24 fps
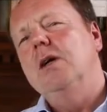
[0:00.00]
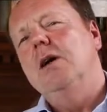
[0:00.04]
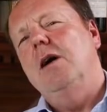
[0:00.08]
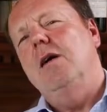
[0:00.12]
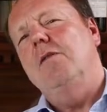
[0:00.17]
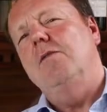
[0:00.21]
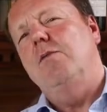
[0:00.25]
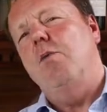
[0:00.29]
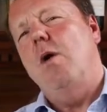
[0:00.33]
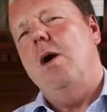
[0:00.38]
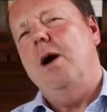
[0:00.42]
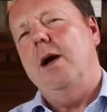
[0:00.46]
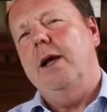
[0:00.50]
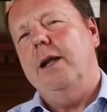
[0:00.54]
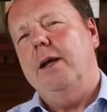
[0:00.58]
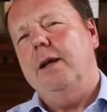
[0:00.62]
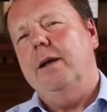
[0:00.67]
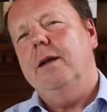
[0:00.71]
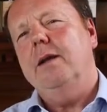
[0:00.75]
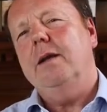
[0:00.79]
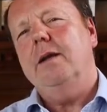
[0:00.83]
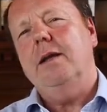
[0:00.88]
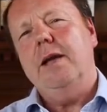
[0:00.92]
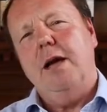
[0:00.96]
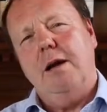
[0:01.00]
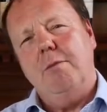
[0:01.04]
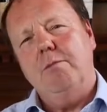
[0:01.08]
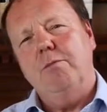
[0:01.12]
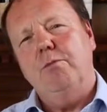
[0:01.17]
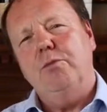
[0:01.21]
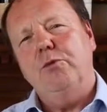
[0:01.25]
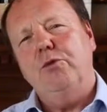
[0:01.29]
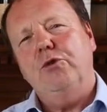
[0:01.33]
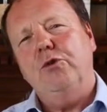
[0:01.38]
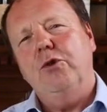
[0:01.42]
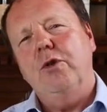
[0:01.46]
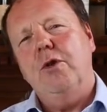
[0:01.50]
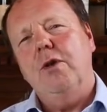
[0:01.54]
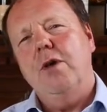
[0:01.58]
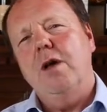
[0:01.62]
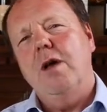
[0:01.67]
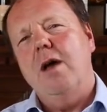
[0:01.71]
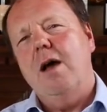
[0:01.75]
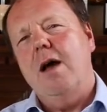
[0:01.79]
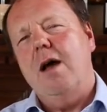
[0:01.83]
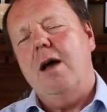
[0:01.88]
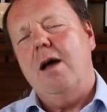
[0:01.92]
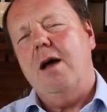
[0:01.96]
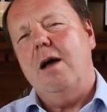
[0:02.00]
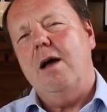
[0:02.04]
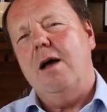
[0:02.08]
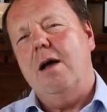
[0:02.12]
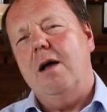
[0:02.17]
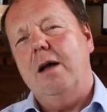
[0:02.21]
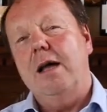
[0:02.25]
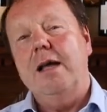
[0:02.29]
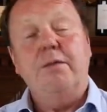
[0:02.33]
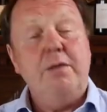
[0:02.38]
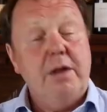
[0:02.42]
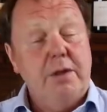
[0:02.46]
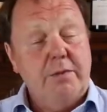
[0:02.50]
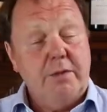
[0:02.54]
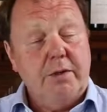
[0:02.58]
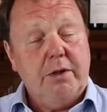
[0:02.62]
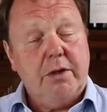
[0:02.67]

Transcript: of wine comes in